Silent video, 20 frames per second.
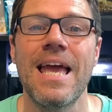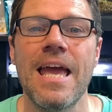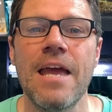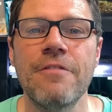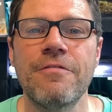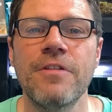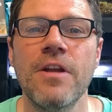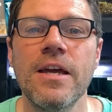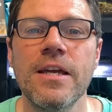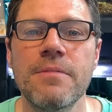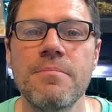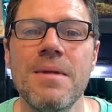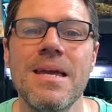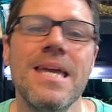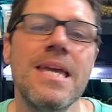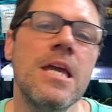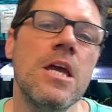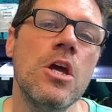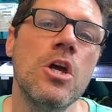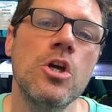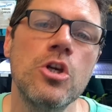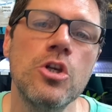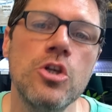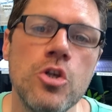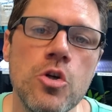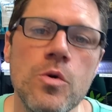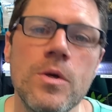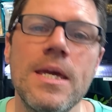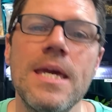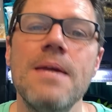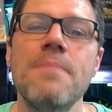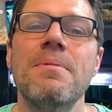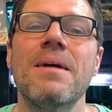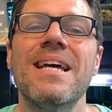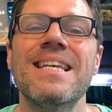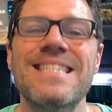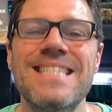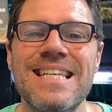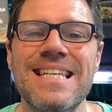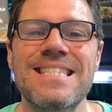If, like me, you keep
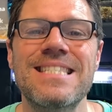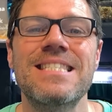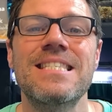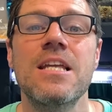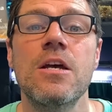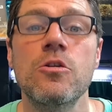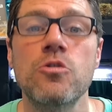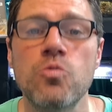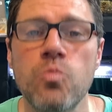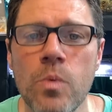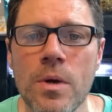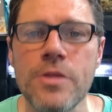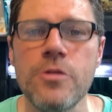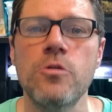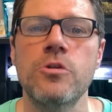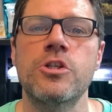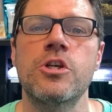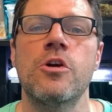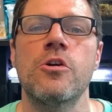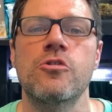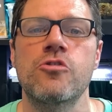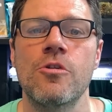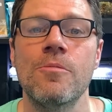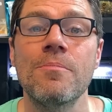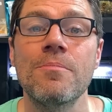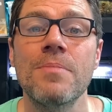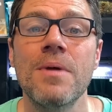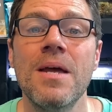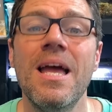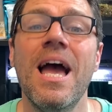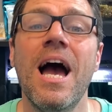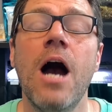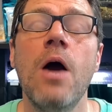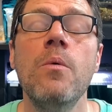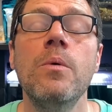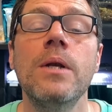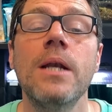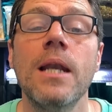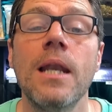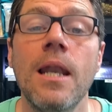assassin snails with your cherry shrimp, I
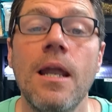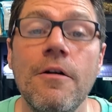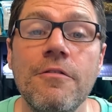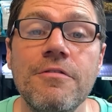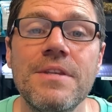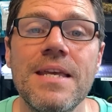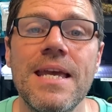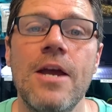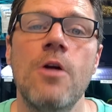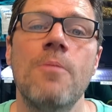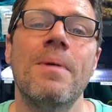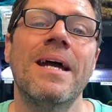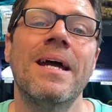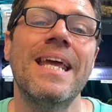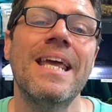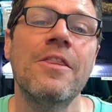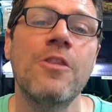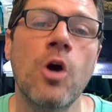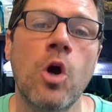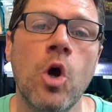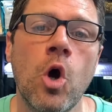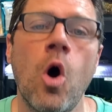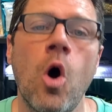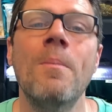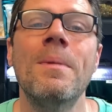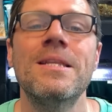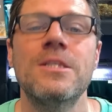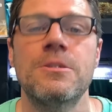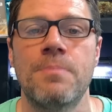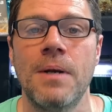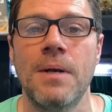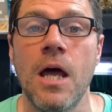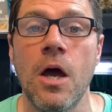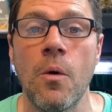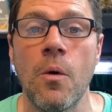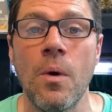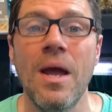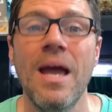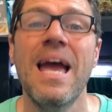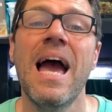would love to hear about it in the comments
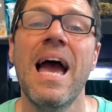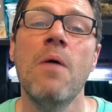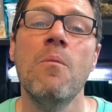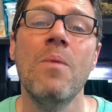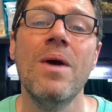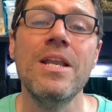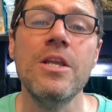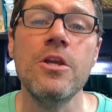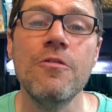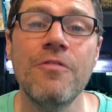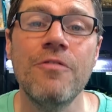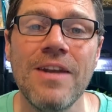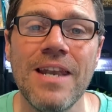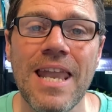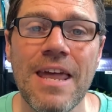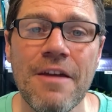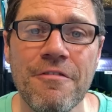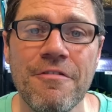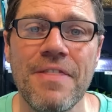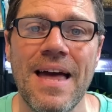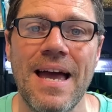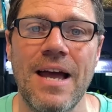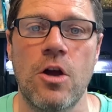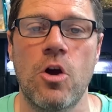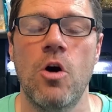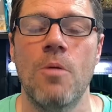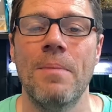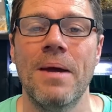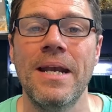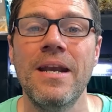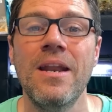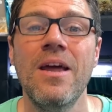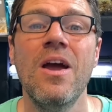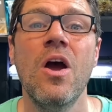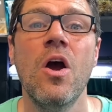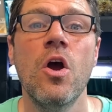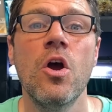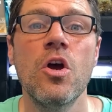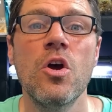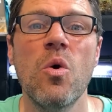below. And when you've left that comment,
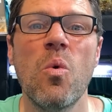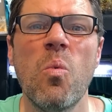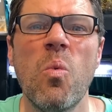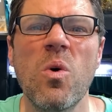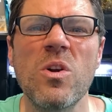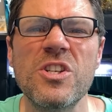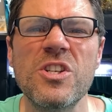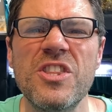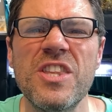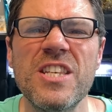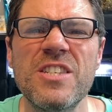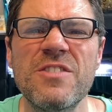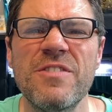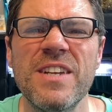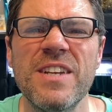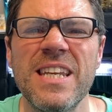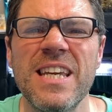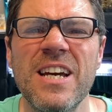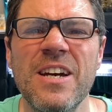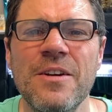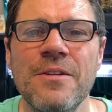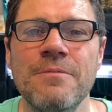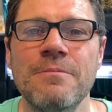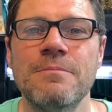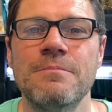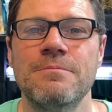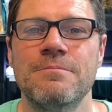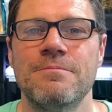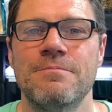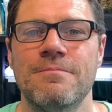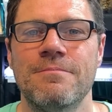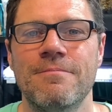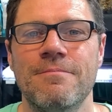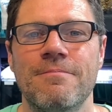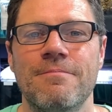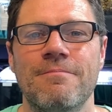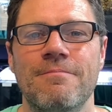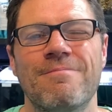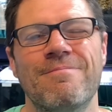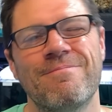watch this video.
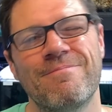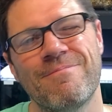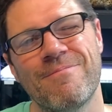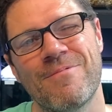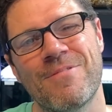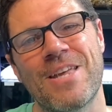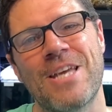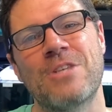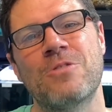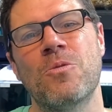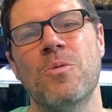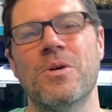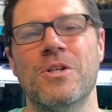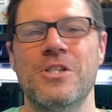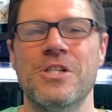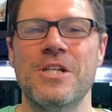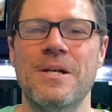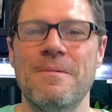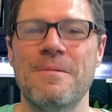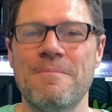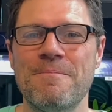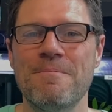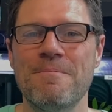Thanks for watching.